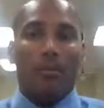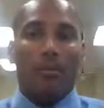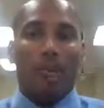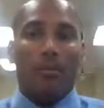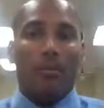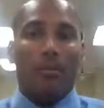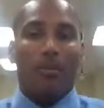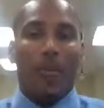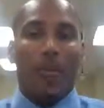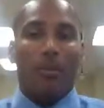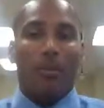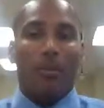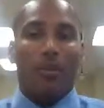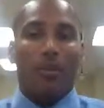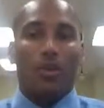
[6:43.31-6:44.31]
Definitely make
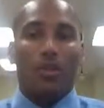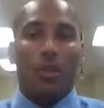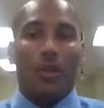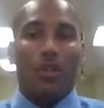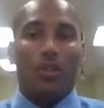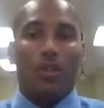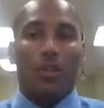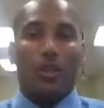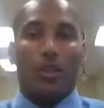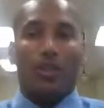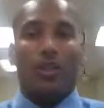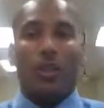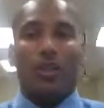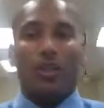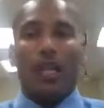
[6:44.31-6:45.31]
sure that you guys are
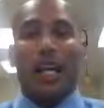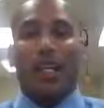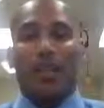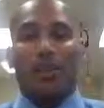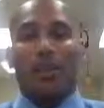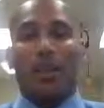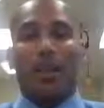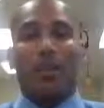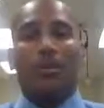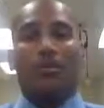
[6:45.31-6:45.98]
using our textbook